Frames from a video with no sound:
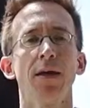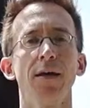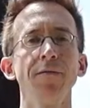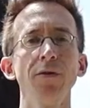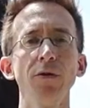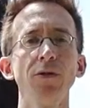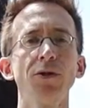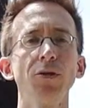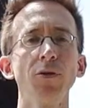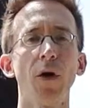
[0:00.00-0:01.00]
If you
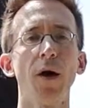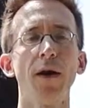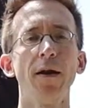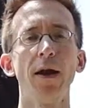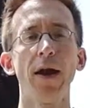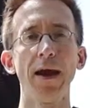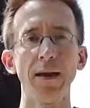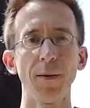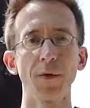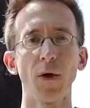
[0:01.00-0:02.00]
do go and
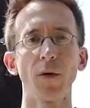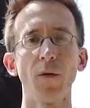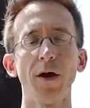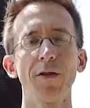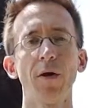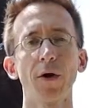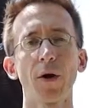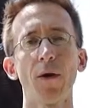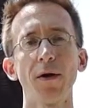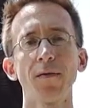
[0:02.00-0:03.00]
end up going with a
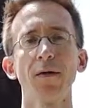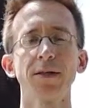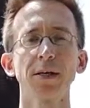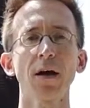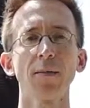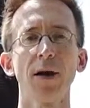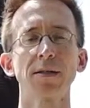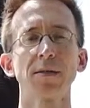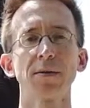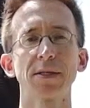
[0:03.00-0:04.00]
recording, let's talk
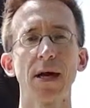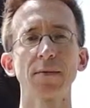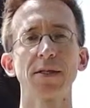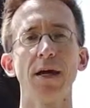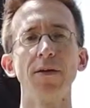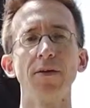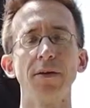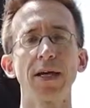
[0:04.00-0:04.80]
about some steps that you can